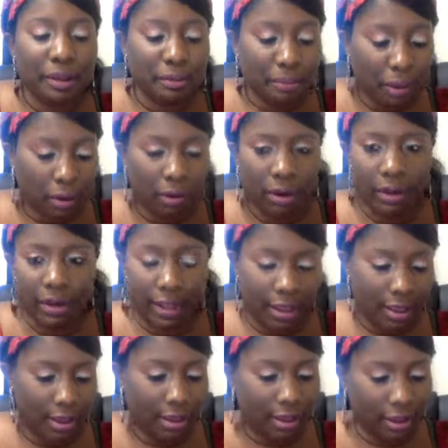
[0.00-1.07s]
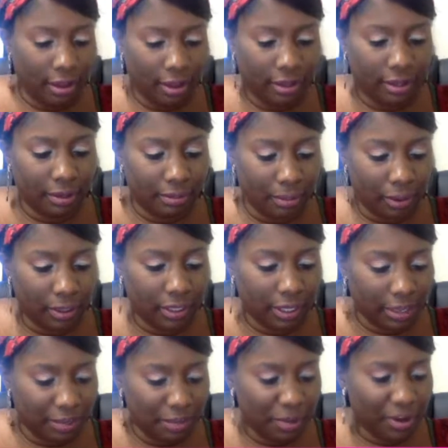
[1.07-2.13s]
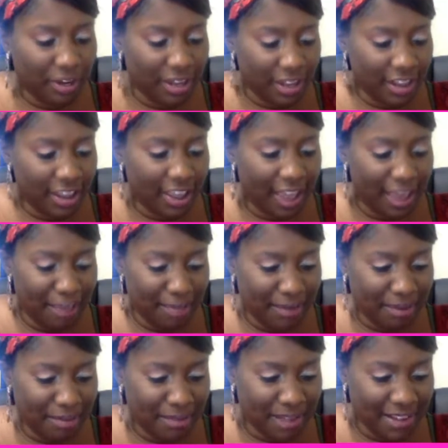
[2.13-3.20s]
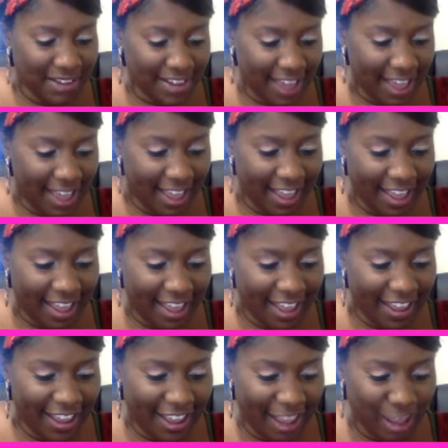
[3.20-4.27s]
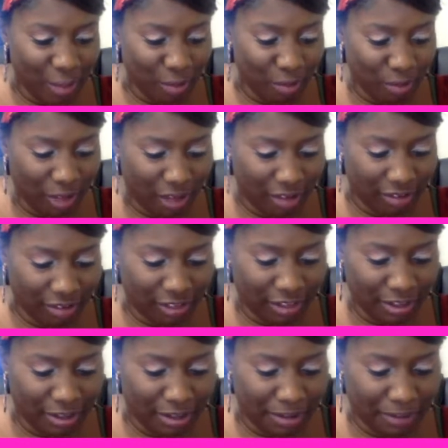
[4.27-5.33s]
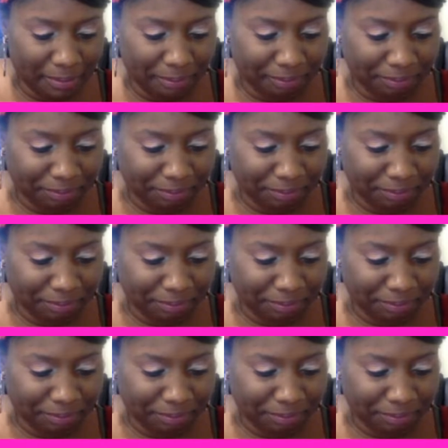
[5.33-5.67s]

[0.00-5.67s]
morning, good morning, good morning. Happy Monday. Welcome.